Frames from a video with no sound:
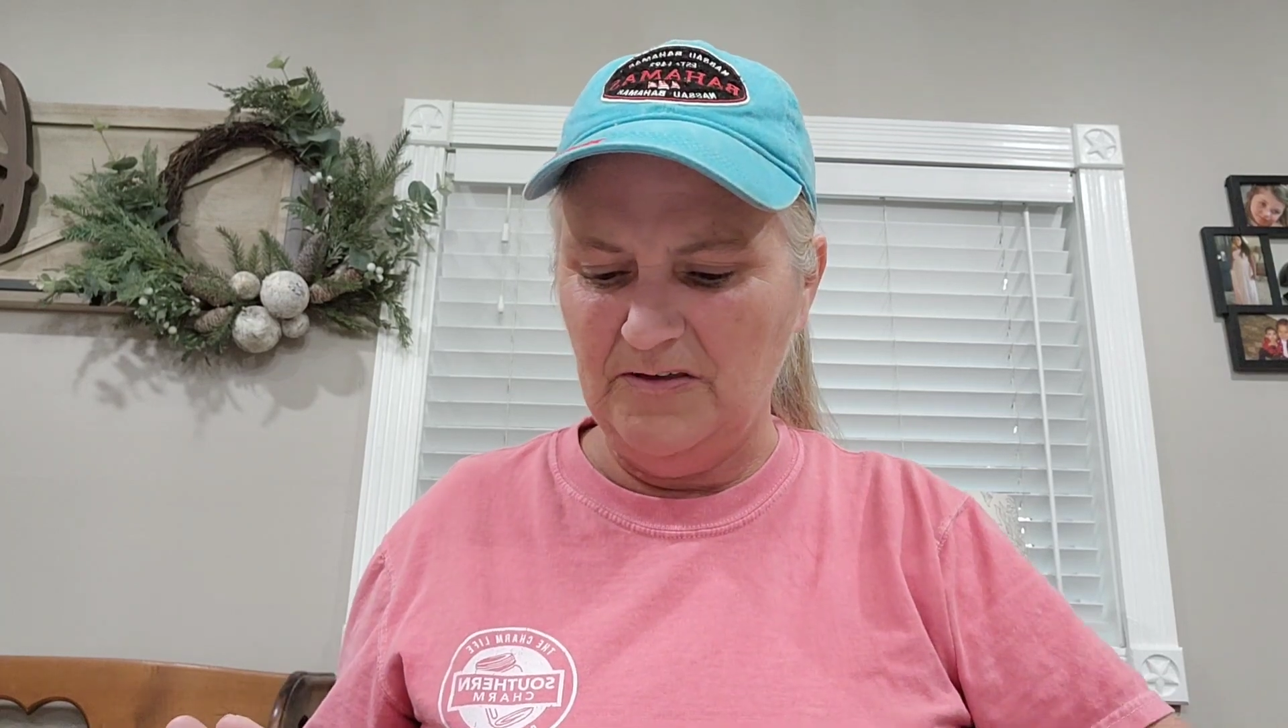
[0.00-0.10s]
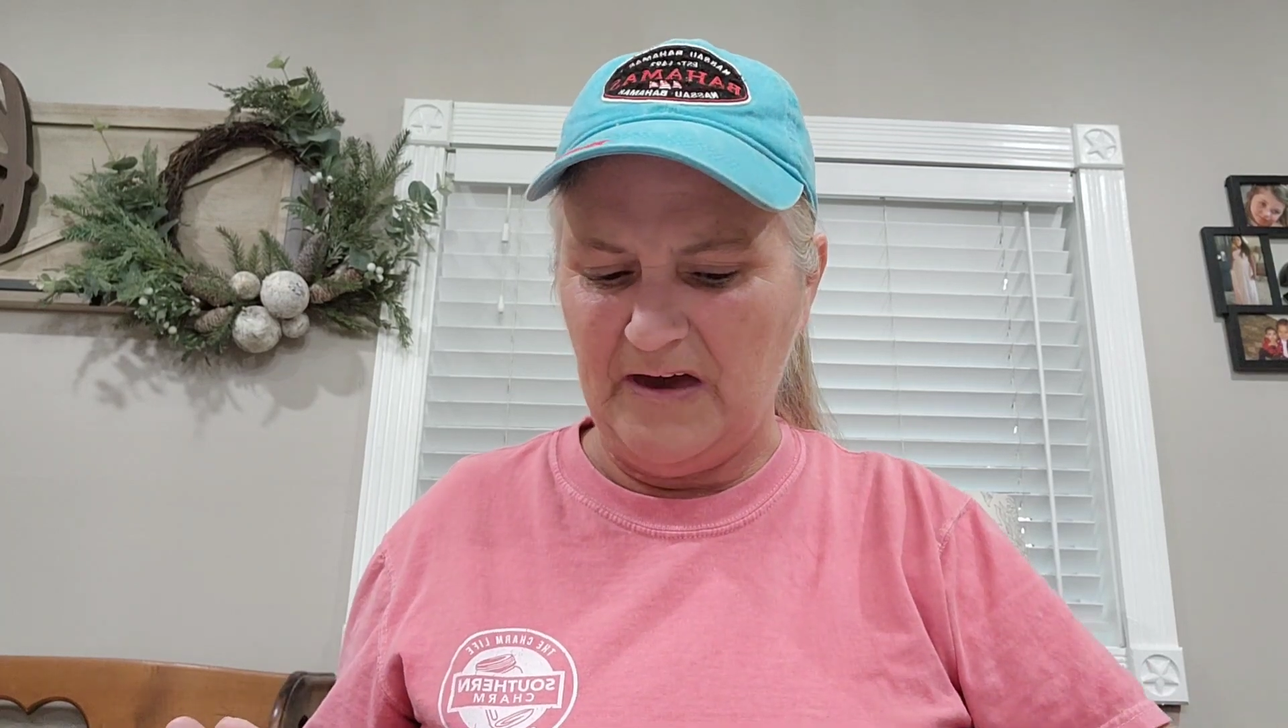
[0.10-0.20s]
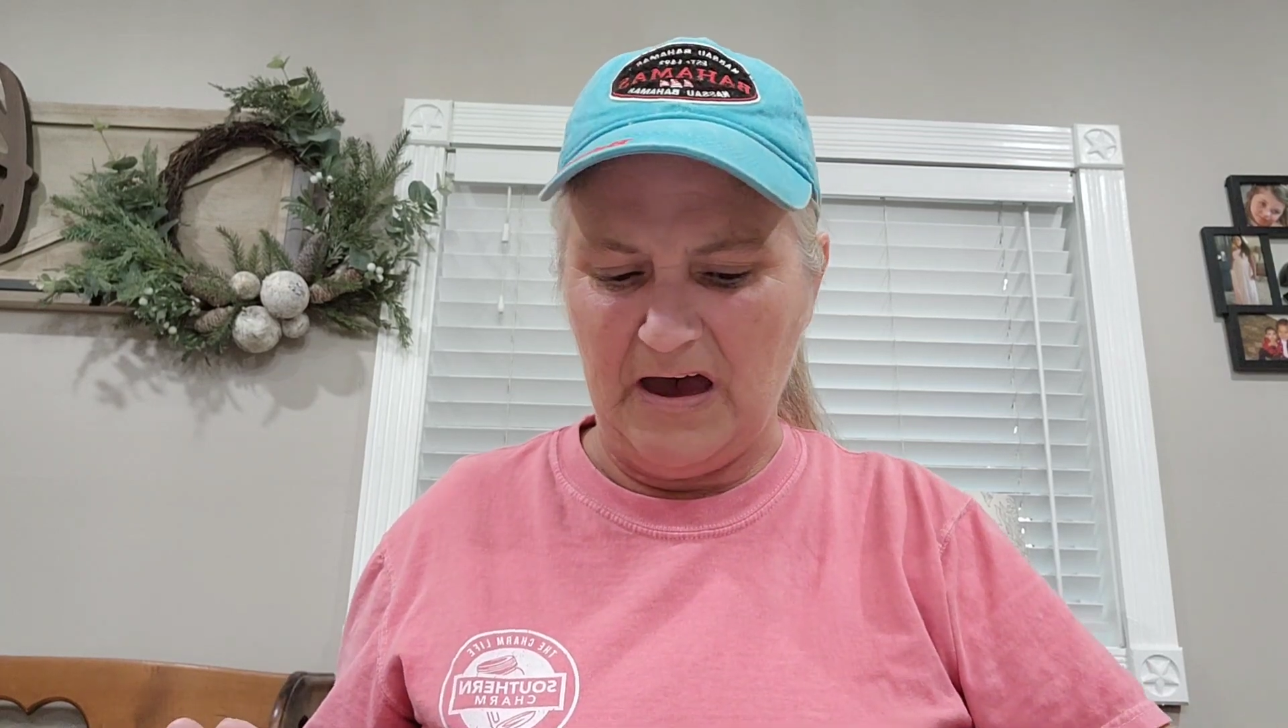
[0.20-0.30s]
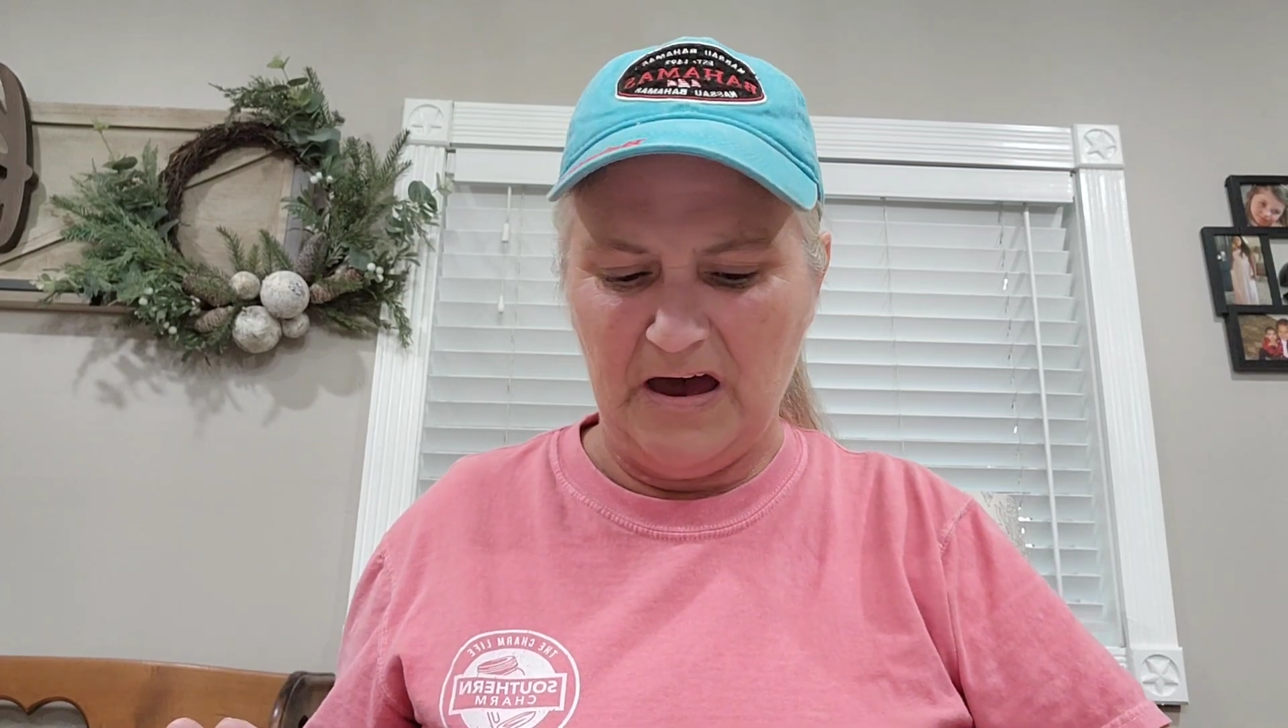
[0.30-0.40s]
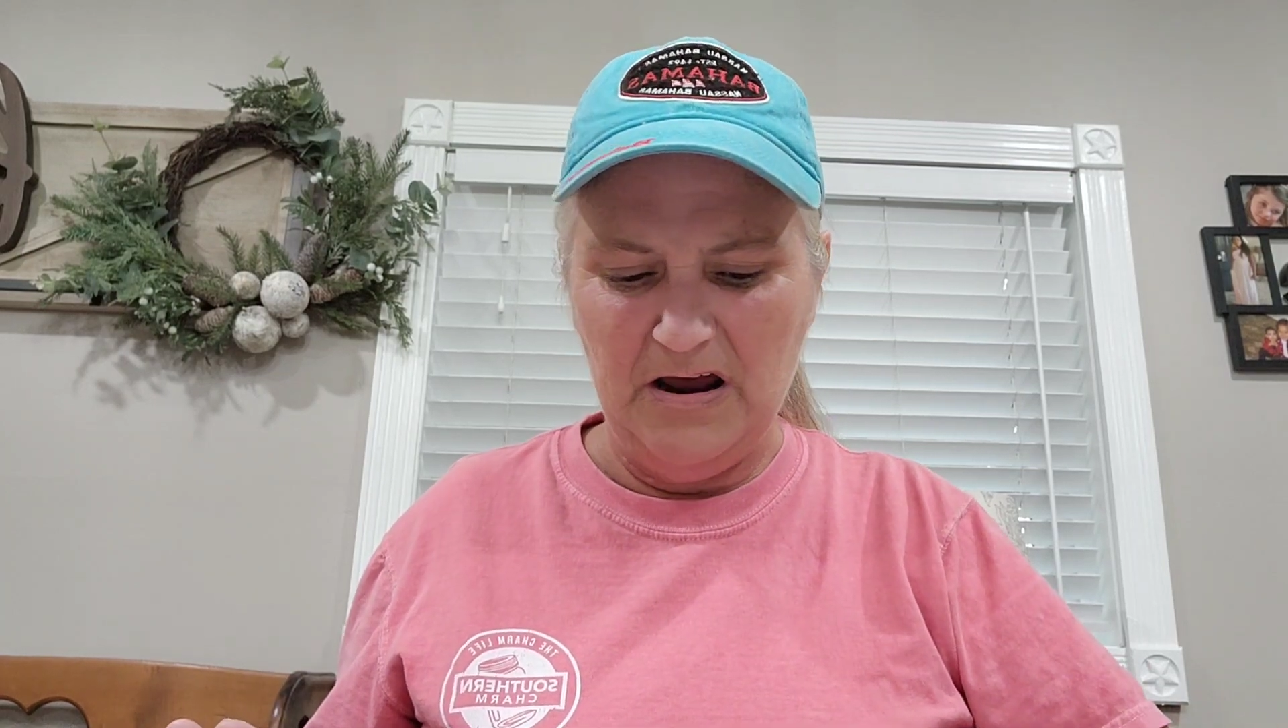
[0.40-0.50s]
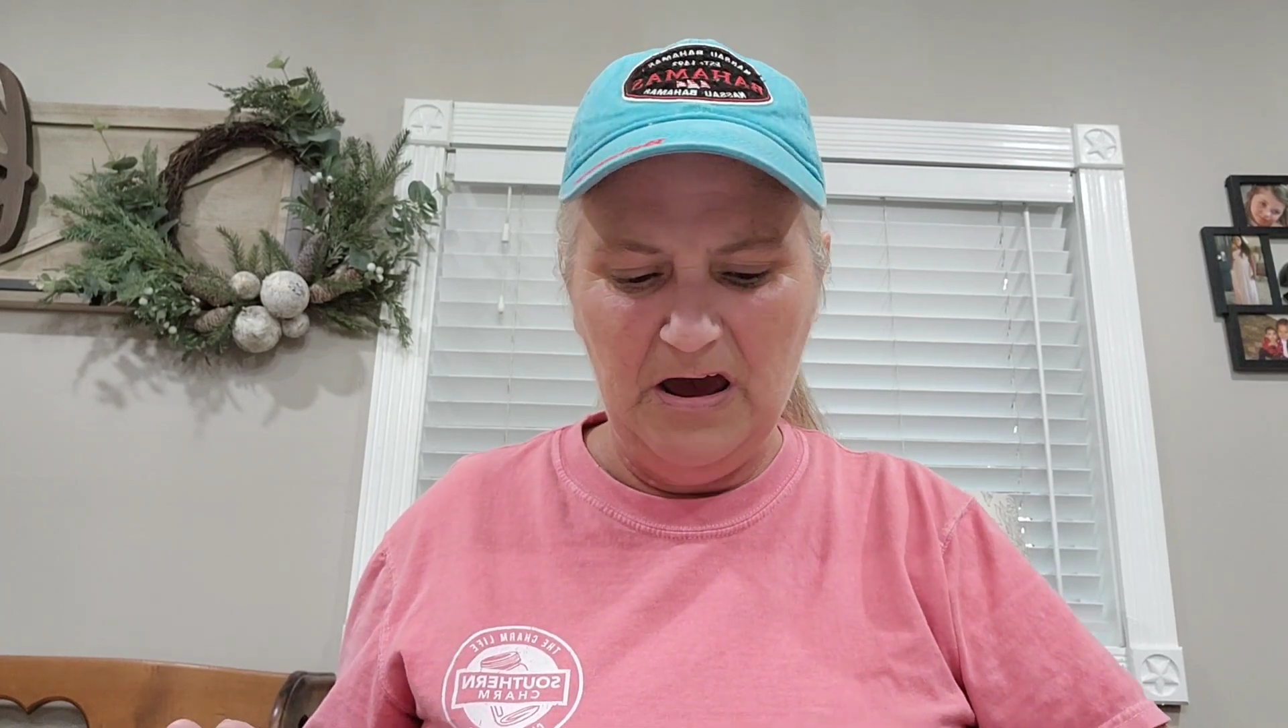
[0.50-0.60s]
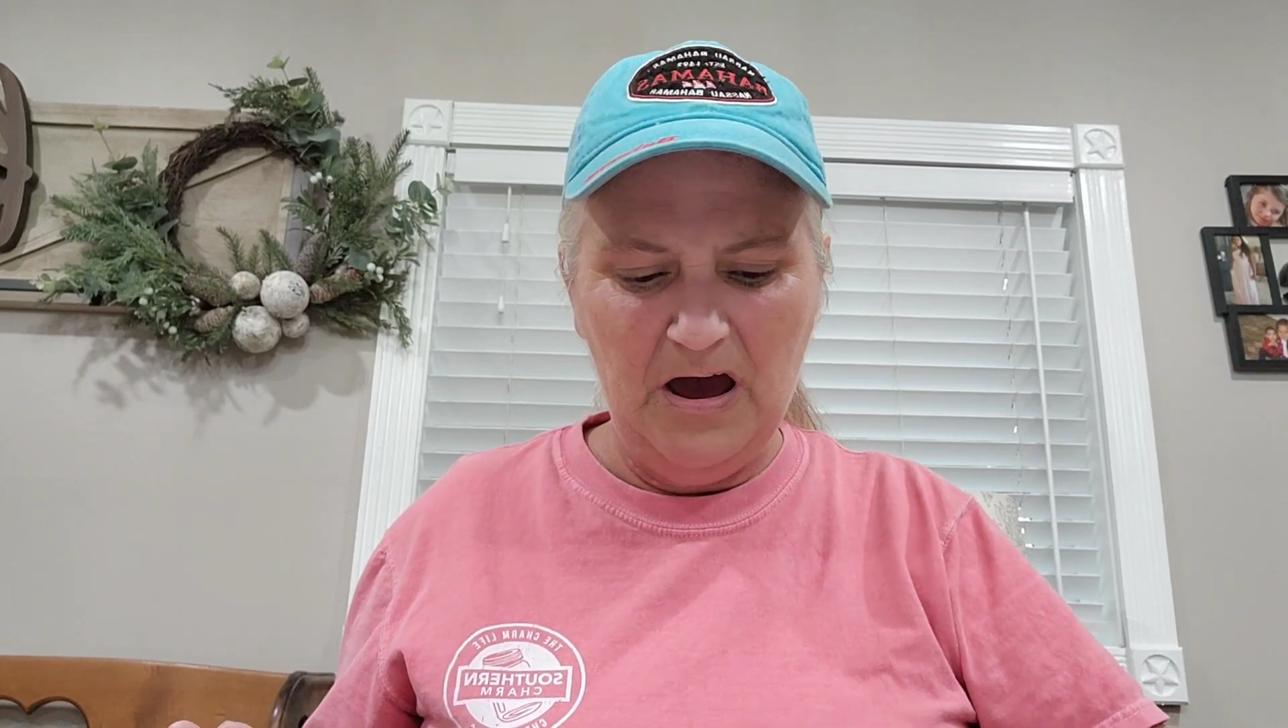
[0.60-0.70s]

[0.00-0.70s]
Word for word: of that.